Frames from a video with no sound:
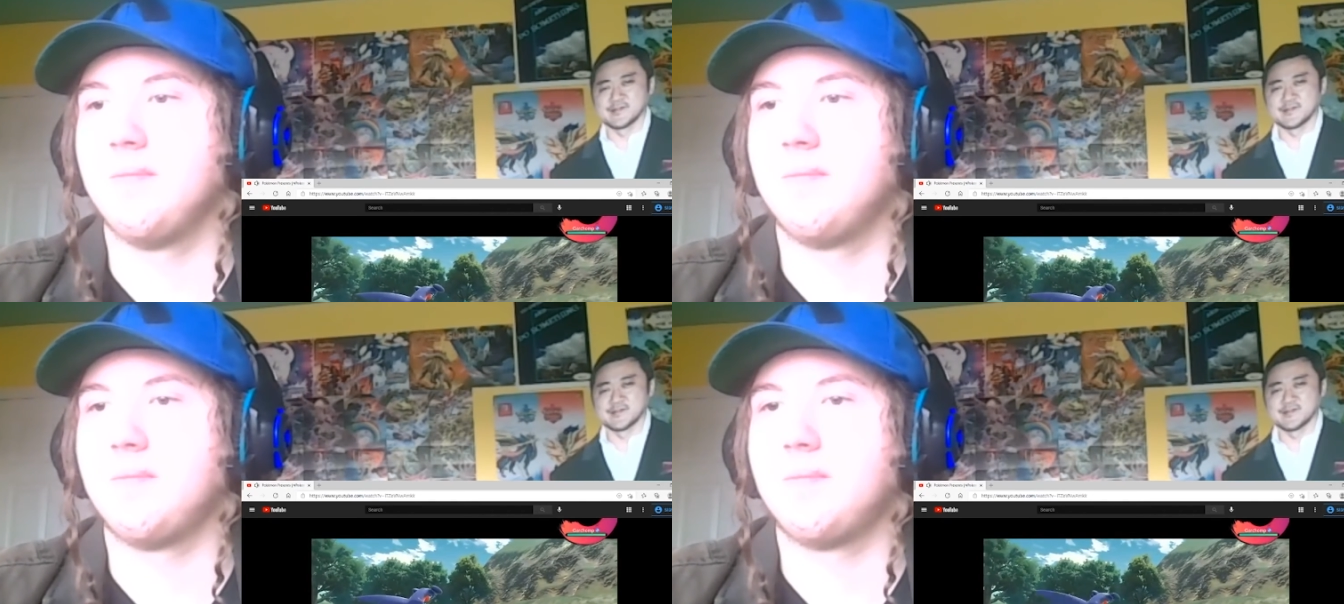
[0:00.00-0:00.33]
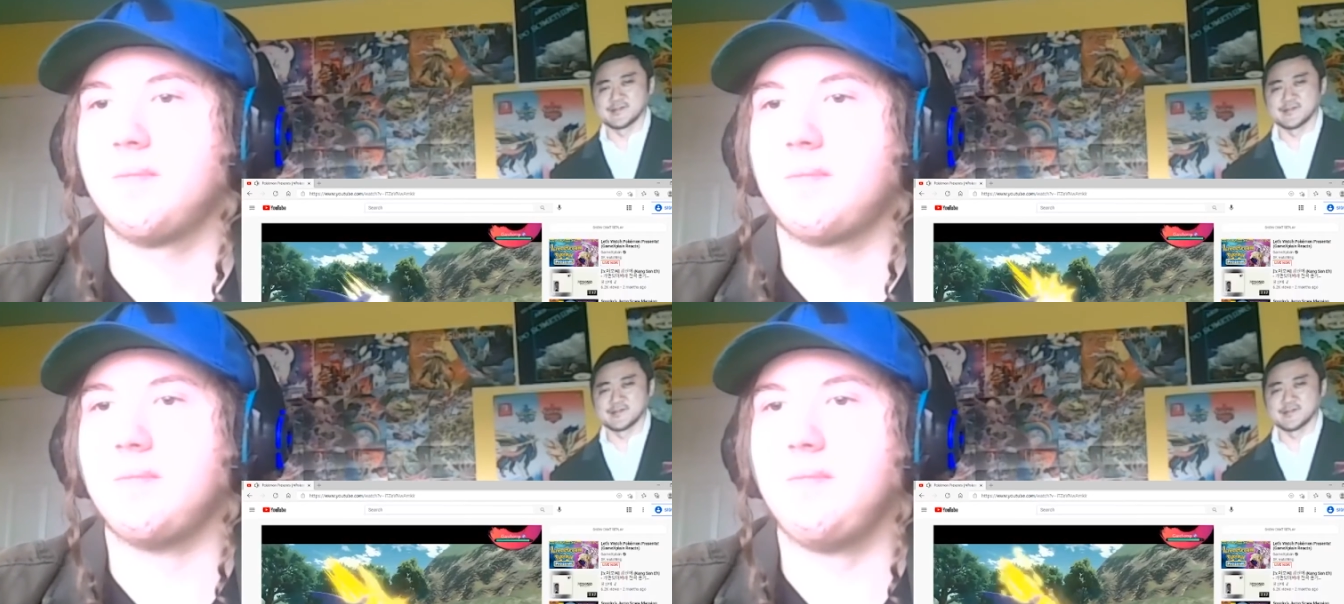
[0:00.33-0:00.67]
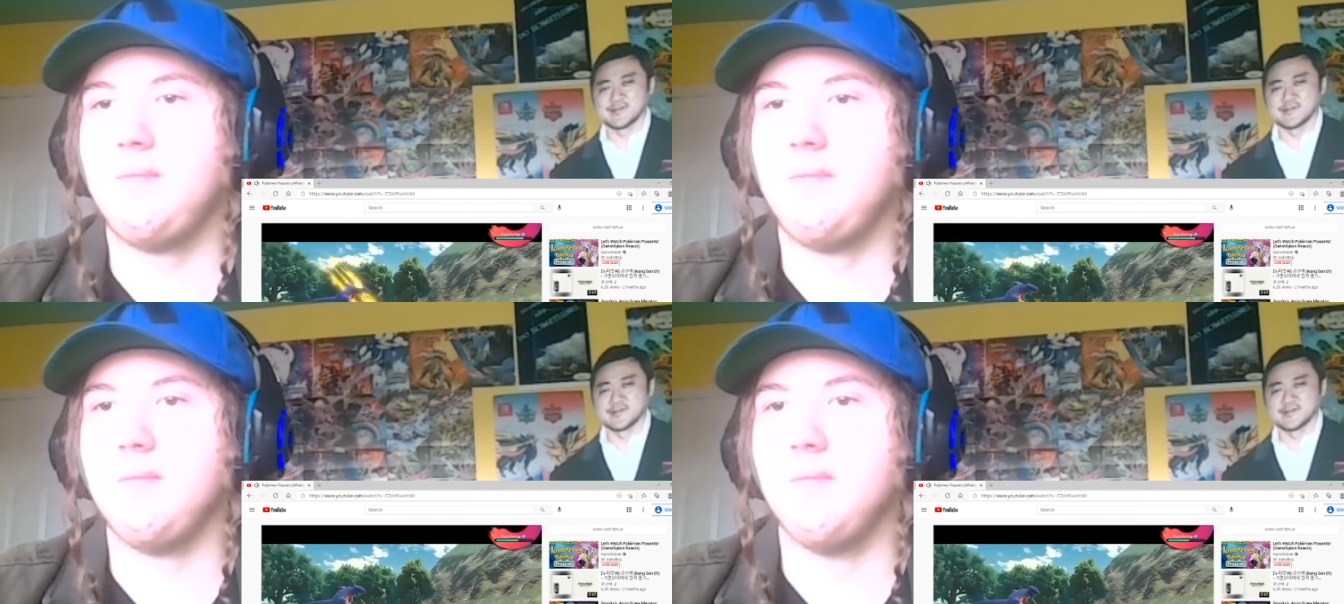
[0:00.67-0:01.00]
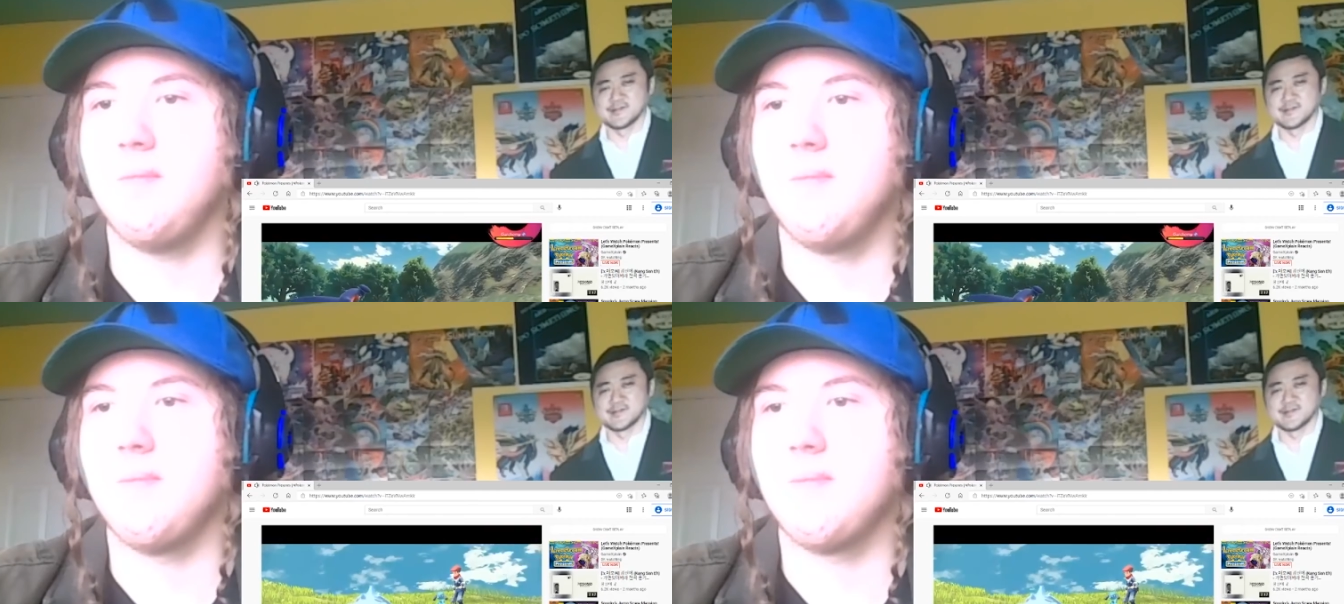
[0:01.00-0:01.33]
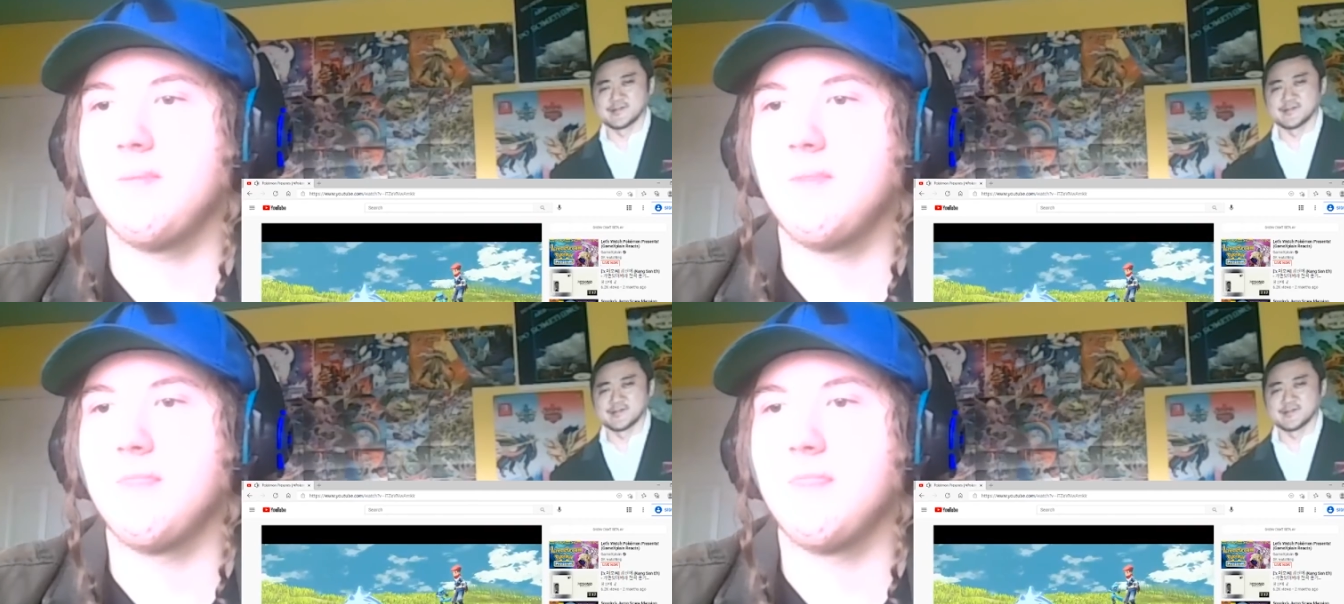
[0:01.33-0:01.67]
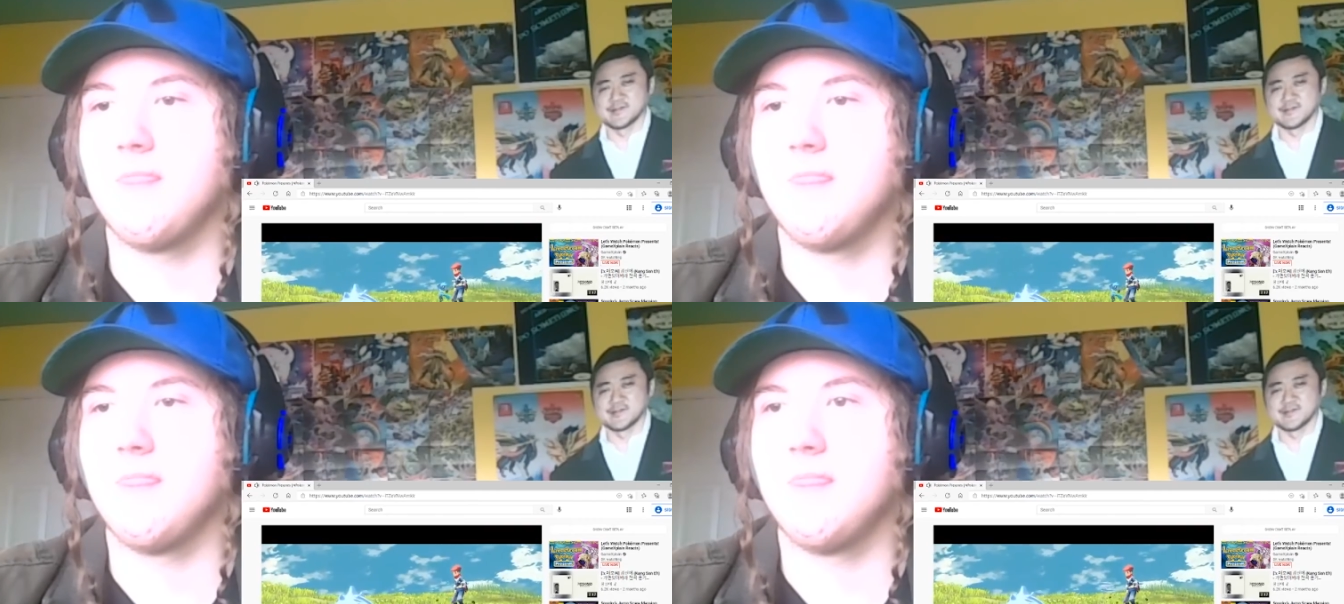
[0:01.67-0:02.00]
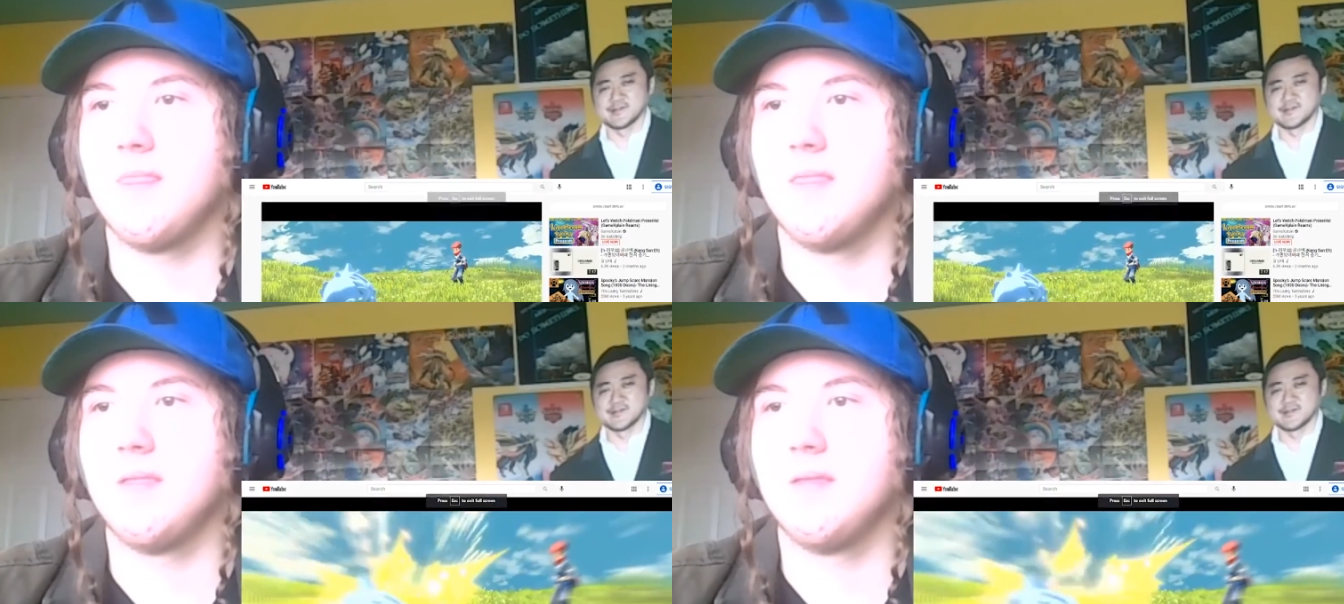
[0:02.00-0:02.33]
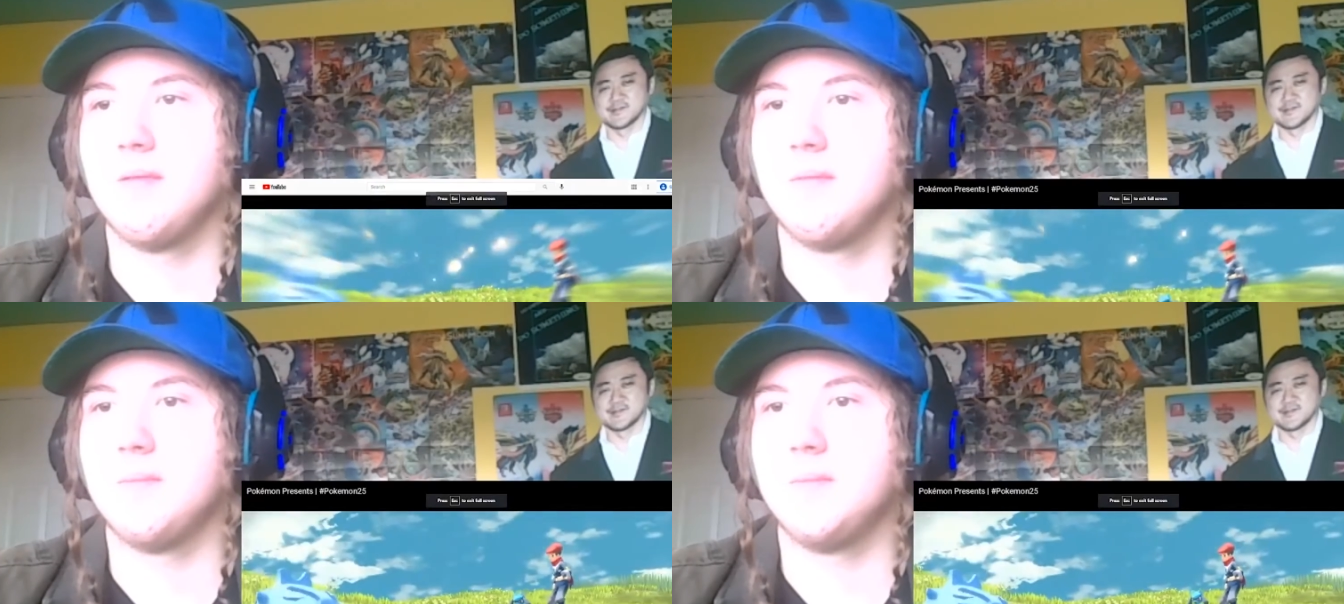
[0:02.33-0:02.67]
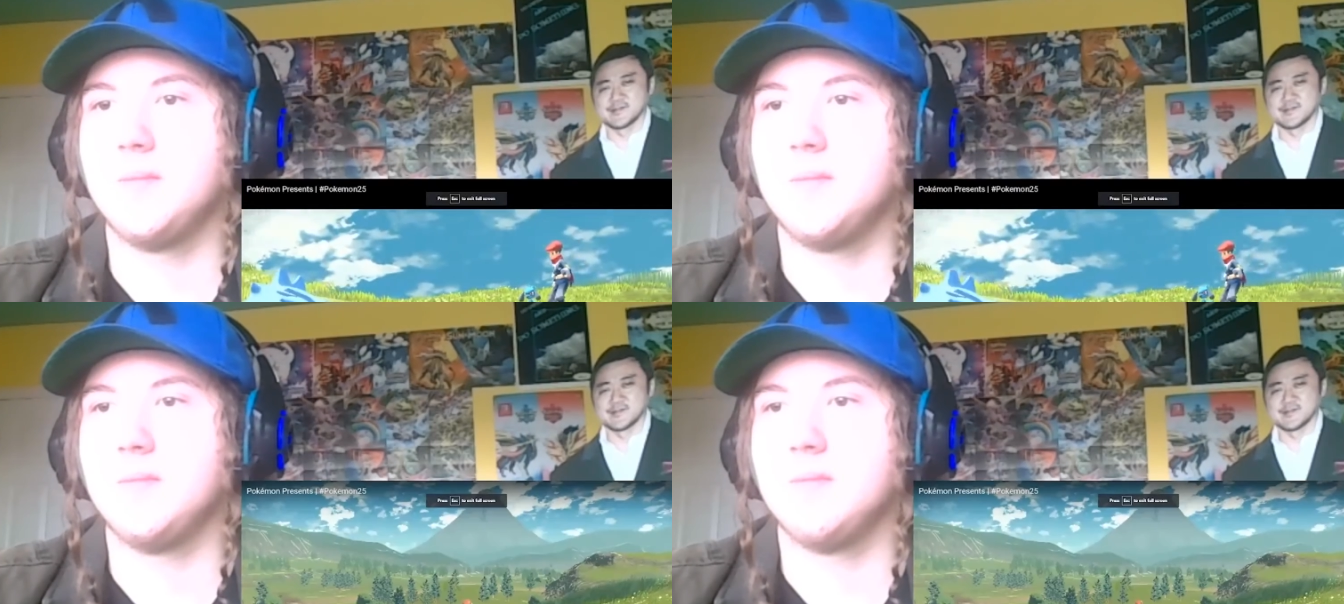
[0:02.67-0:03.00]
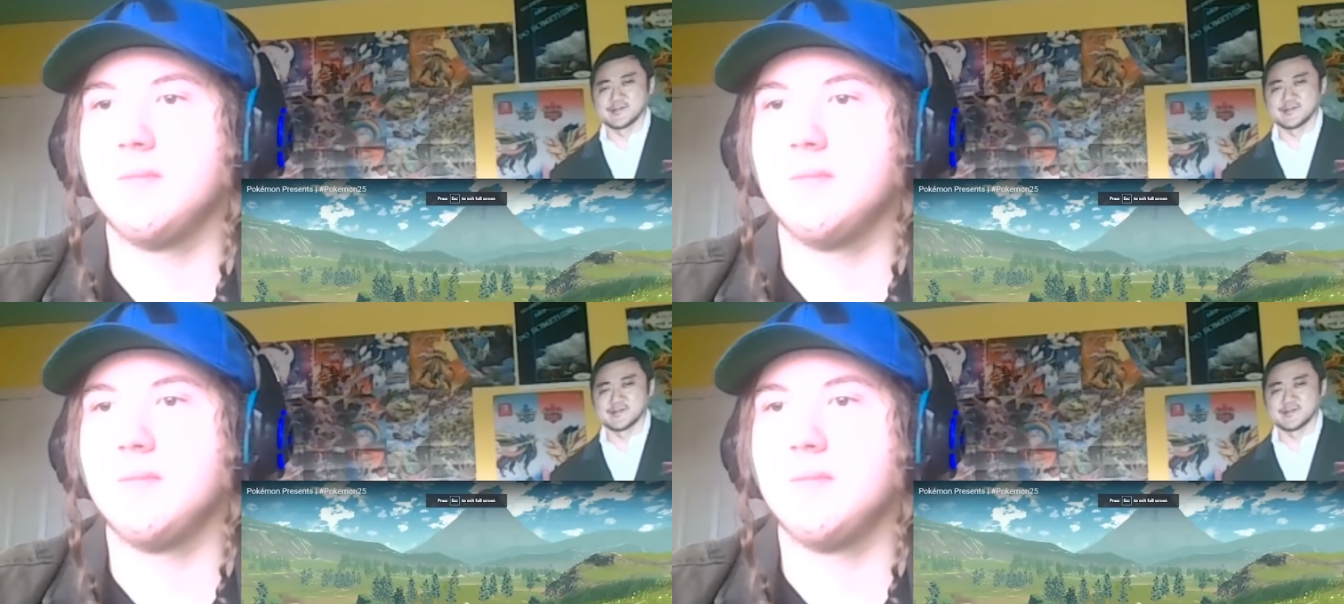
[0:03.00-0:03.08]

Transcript: [no speech]